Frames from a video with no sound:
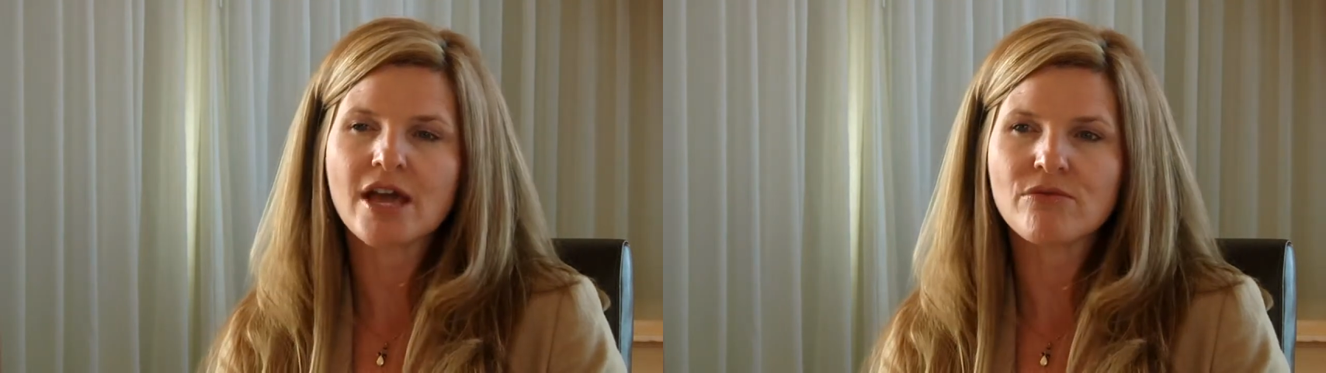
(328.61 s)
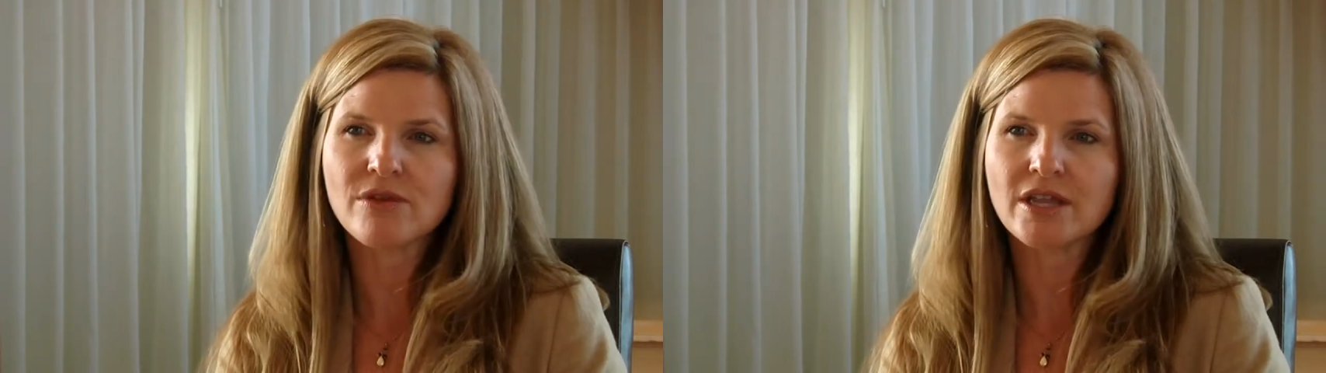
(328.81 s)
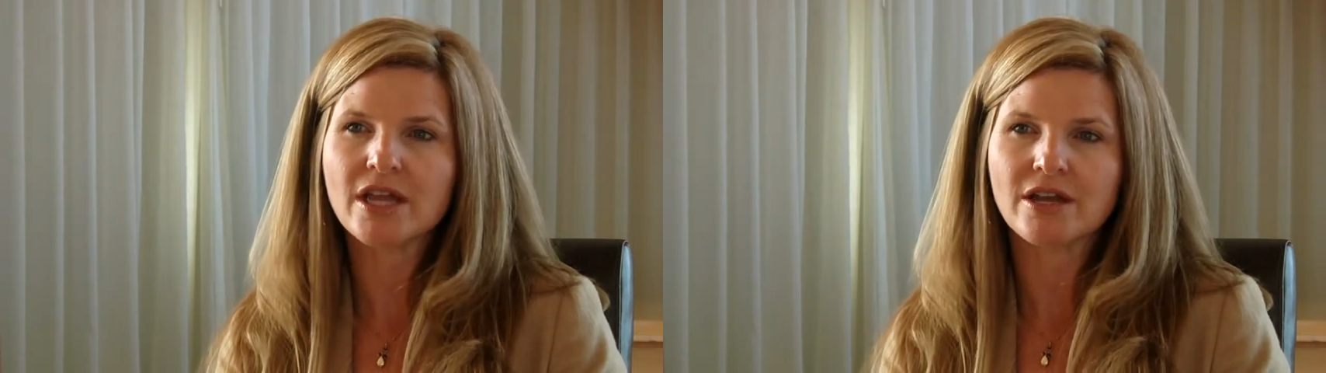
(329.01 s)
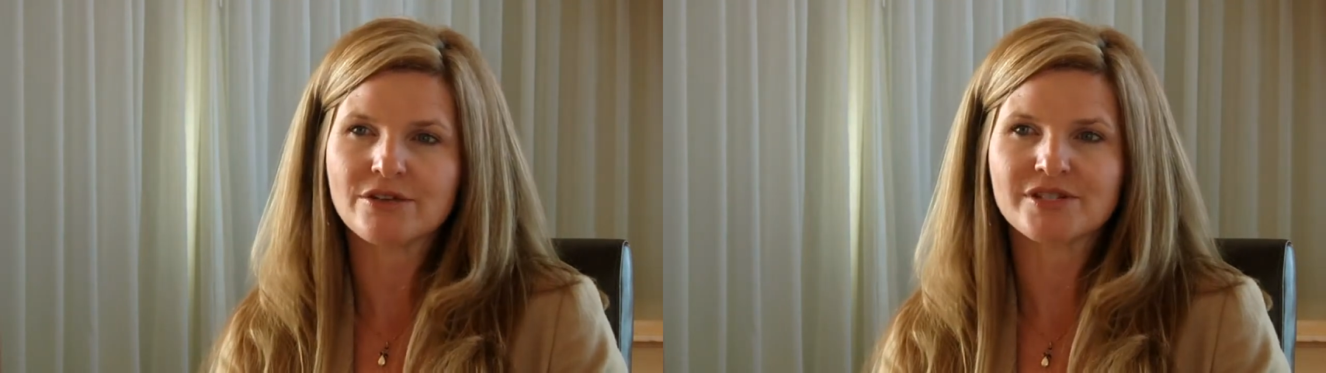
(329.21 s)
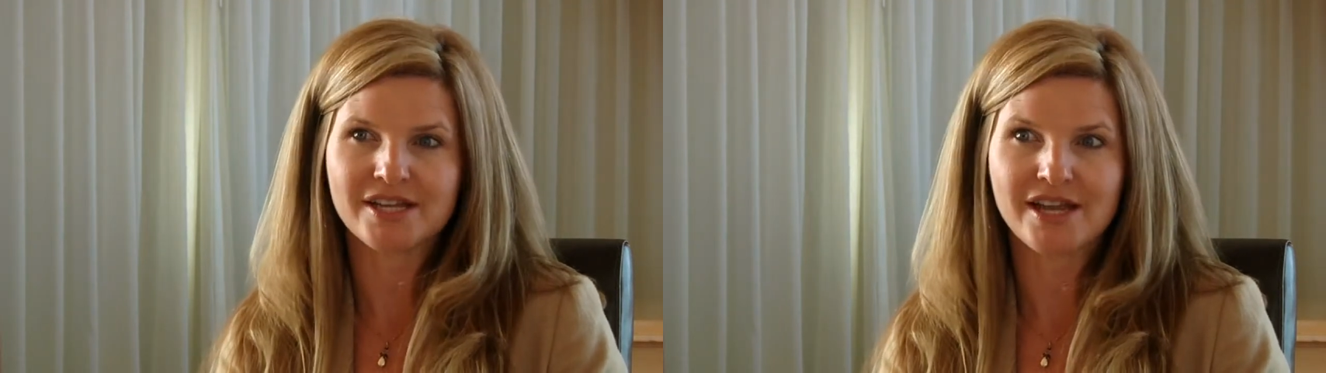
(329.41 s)
and really
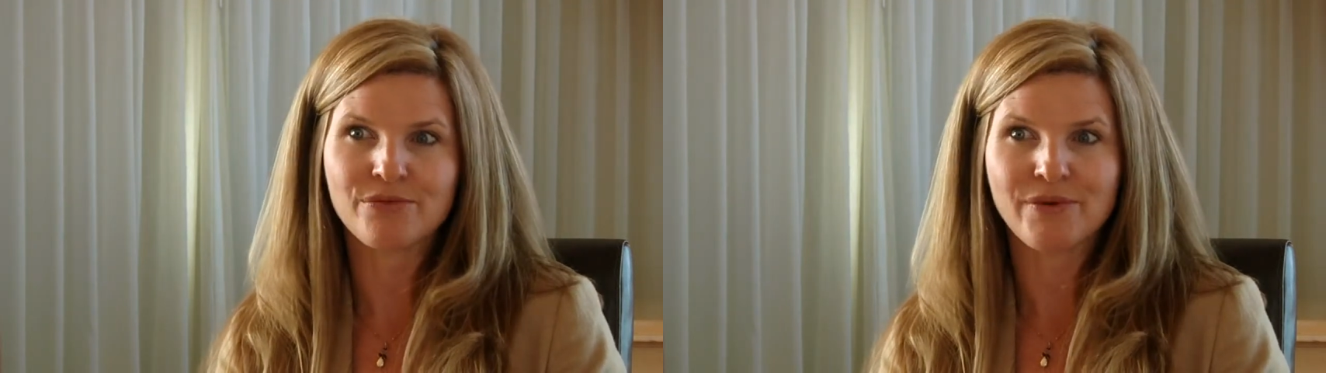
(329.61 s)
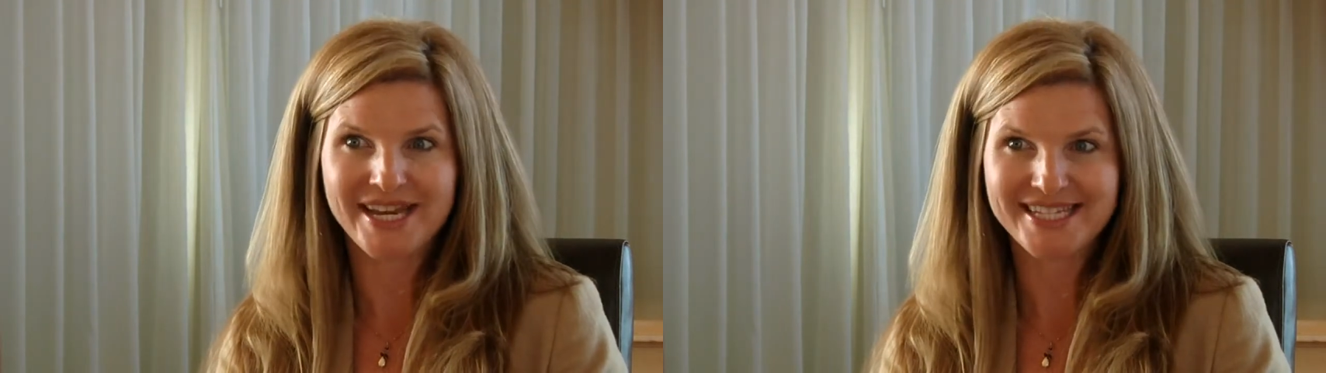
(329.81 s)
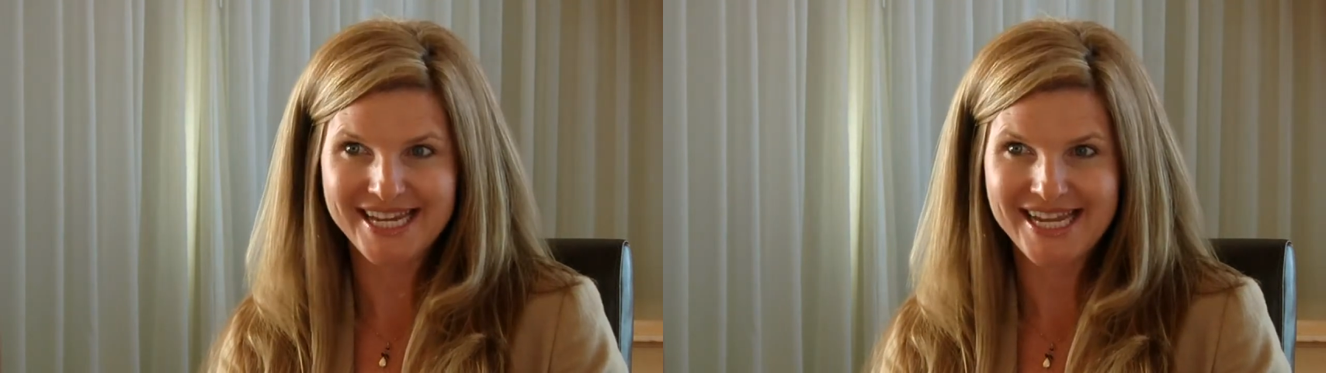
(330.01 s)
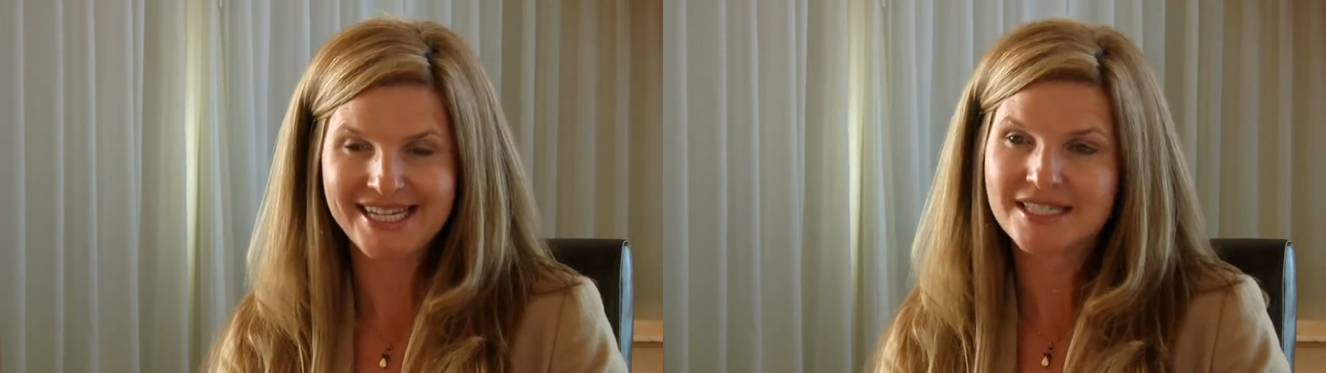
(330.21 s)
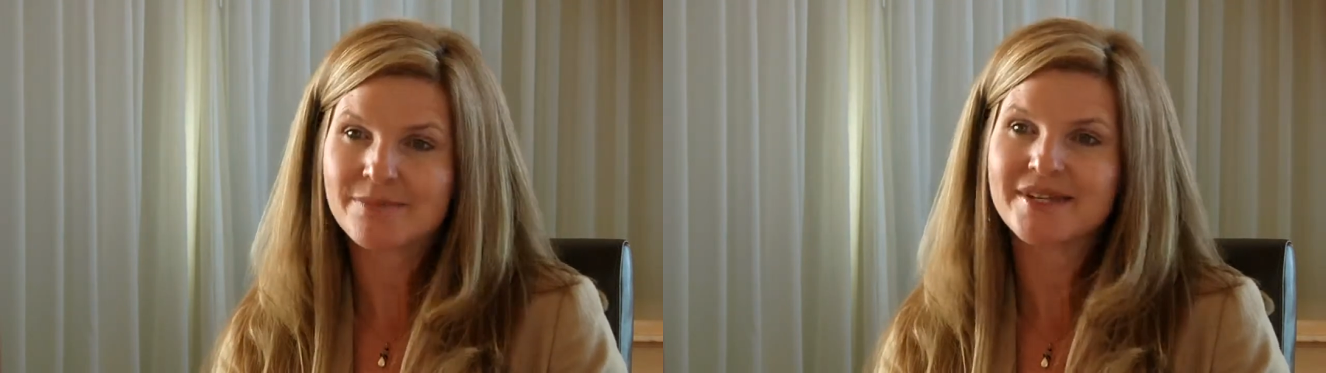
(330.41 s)
understand what it
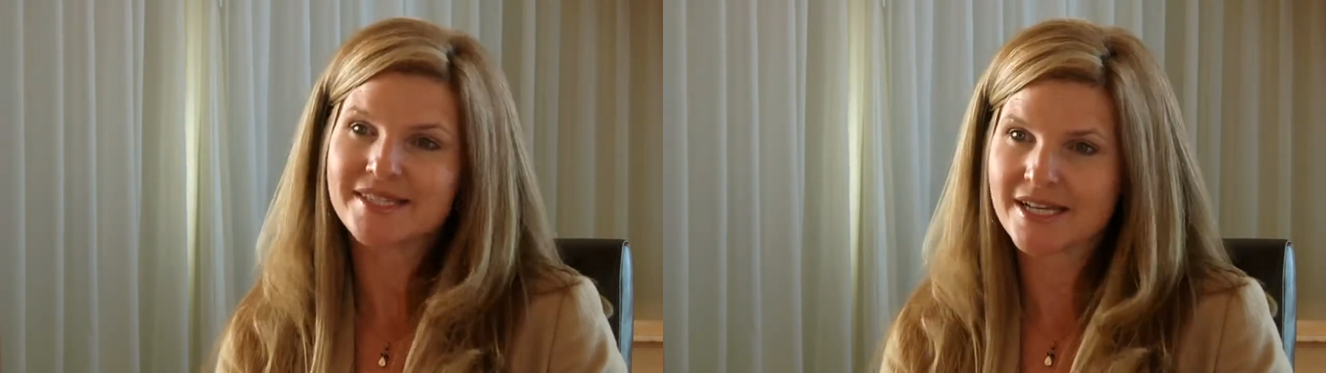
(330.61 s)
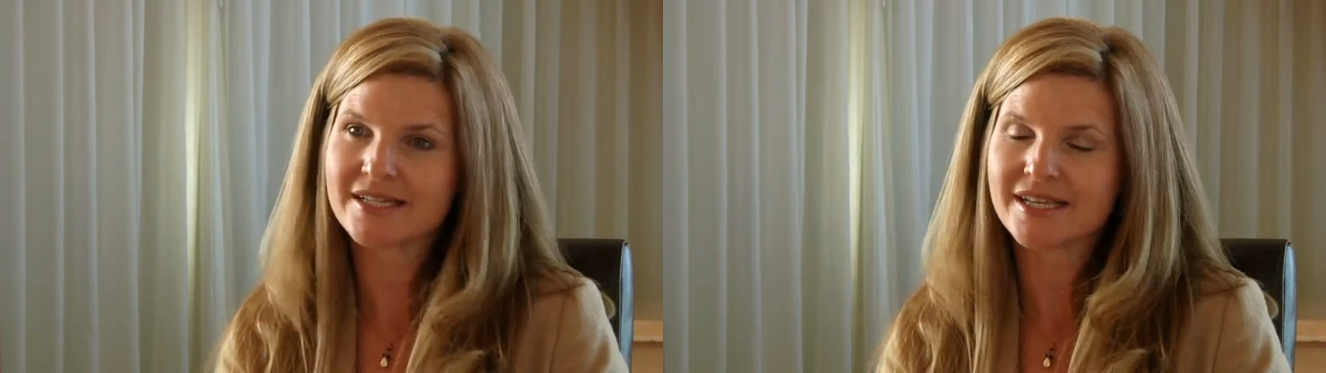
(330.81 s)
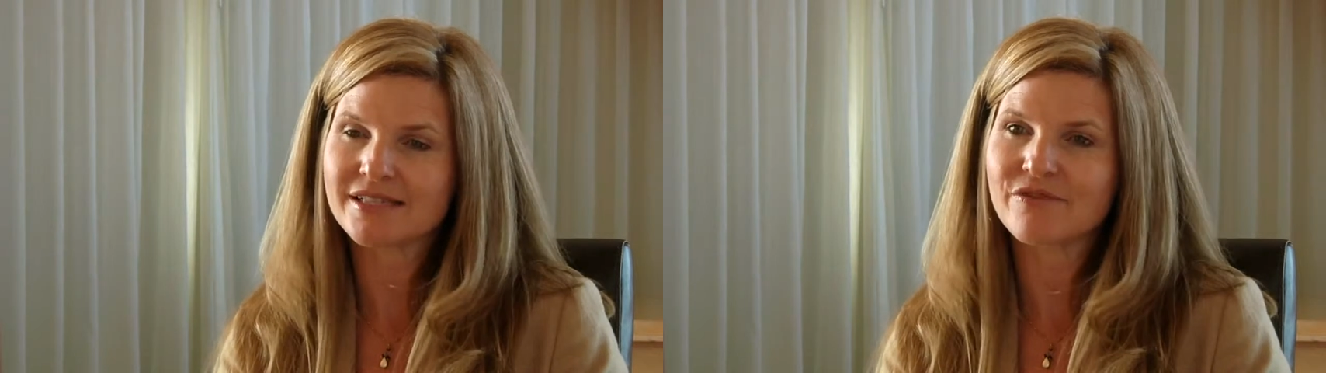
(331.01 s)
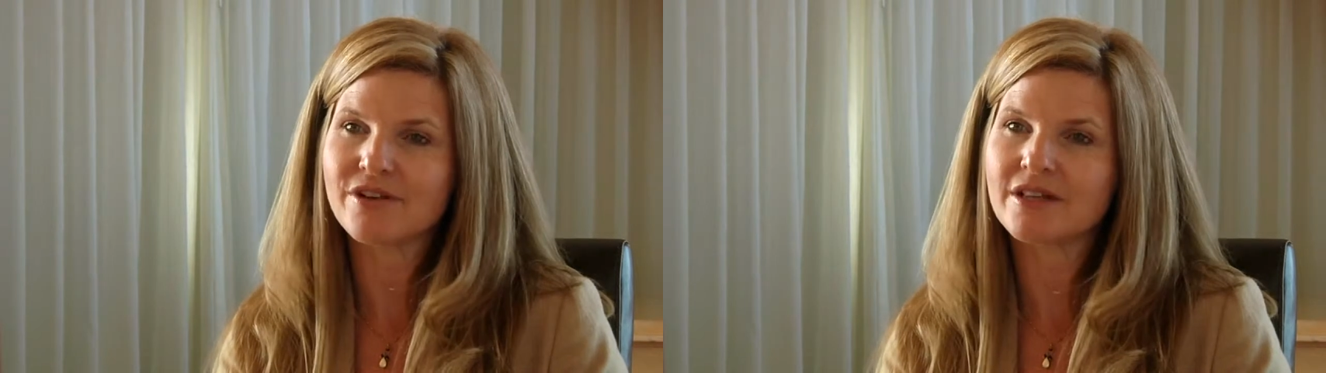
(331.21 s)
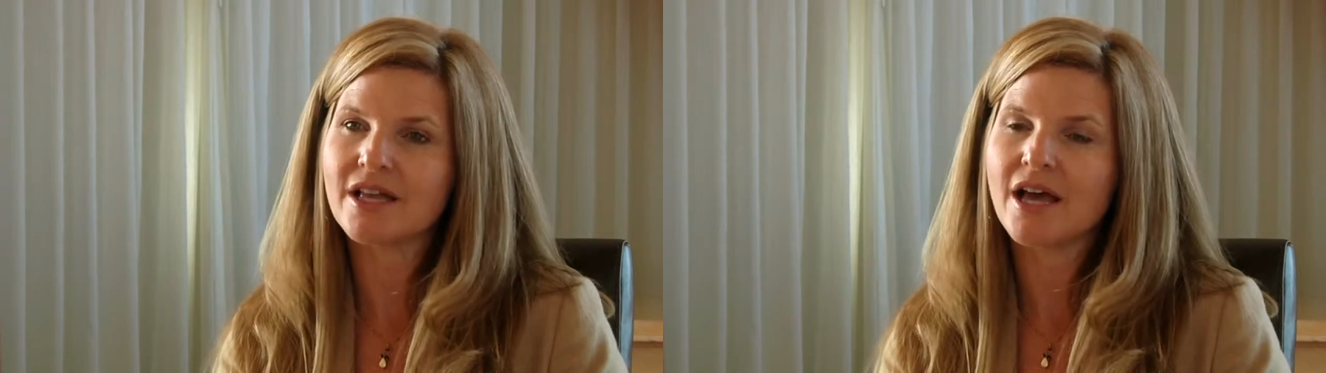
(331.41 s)
takes to be successful